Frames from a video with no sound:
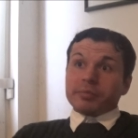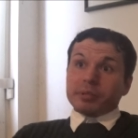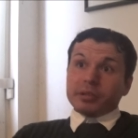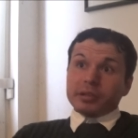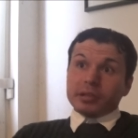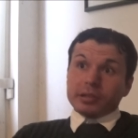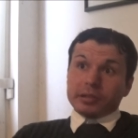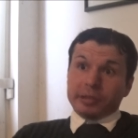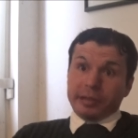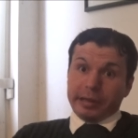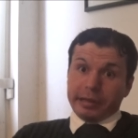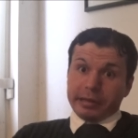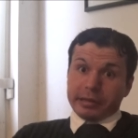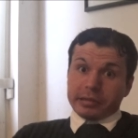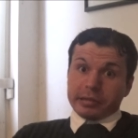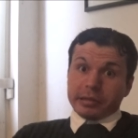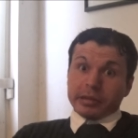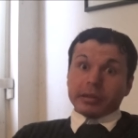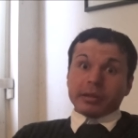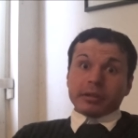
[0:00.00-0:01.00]
British
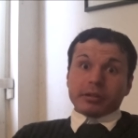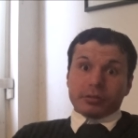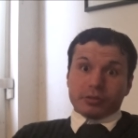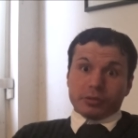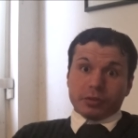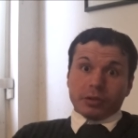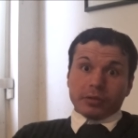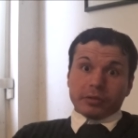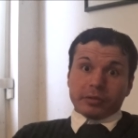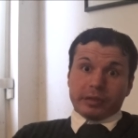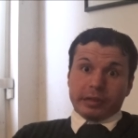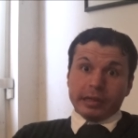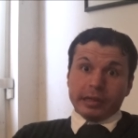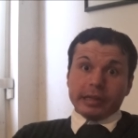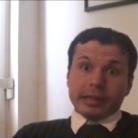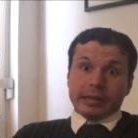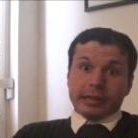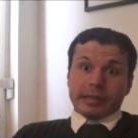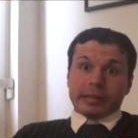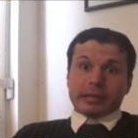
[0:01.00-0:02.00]
actor John
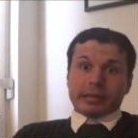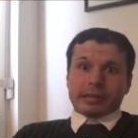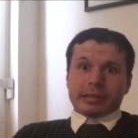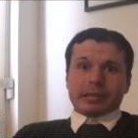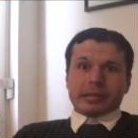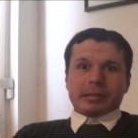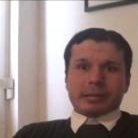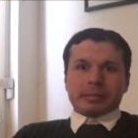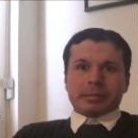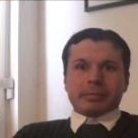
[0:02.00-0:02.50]
Cleese.